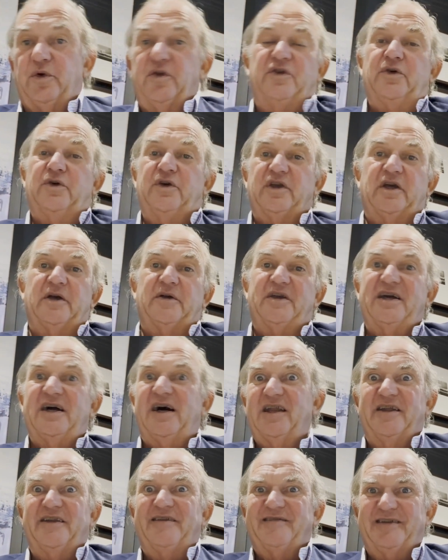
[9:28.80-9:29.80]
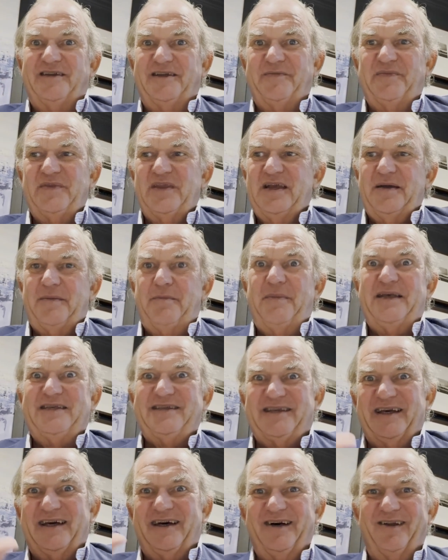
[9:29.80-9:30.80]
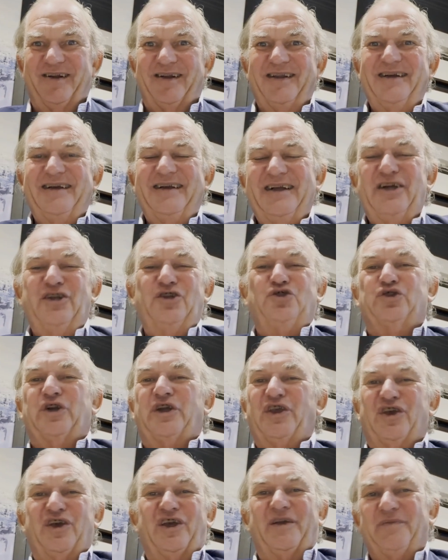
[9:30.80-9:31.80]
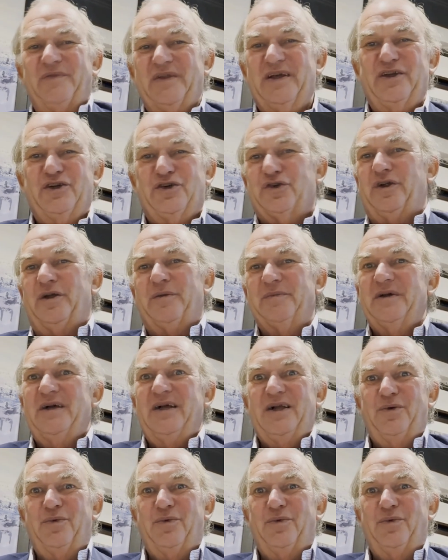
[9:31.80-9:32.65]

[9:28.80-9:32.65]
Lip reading: doing a culinary mezcal drinking trip.